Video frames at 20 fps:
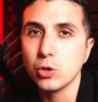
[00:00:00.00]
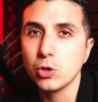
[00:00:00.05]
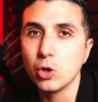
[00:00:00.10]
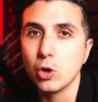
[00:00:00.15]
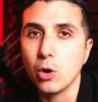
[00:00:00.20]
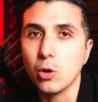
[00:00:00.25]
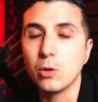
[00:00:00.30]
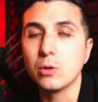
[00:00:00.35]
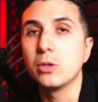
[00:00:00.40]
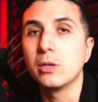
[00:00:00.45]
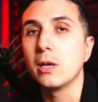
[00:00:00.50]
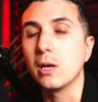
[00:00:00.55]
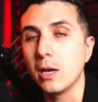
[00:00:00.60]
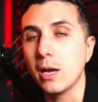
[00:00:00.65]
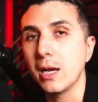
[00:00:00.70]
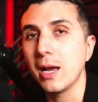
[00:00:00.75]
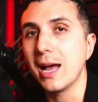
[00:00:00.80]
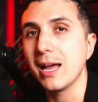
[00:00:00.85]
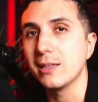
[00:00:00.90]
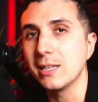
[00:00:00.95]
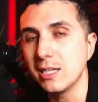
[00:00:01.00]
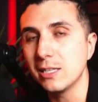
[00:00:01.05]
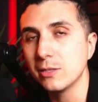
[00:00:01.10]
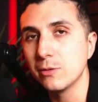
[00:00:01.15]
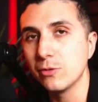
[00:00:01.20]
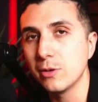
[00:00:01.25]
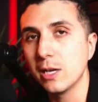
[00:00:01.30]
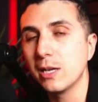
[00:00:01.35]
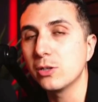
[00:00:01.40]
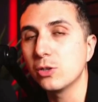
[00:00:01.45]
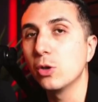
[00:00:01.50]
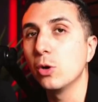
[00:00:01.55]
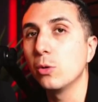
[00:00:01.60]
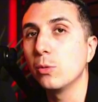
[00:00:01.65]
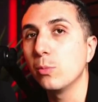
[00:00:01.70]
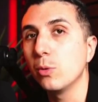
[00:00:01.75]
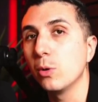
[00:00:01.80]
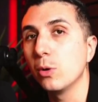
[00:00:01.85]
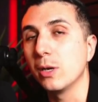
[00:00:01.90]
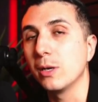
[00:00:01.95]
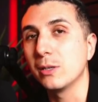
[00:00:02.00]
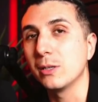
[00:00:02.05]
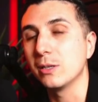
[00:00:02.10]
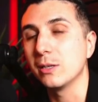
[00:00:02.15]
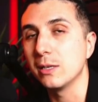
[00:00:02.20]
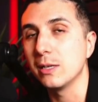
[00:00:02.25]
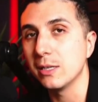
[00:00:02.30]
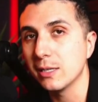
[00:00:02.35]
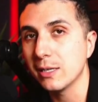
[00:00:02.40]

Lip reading: calls, Identify choke points.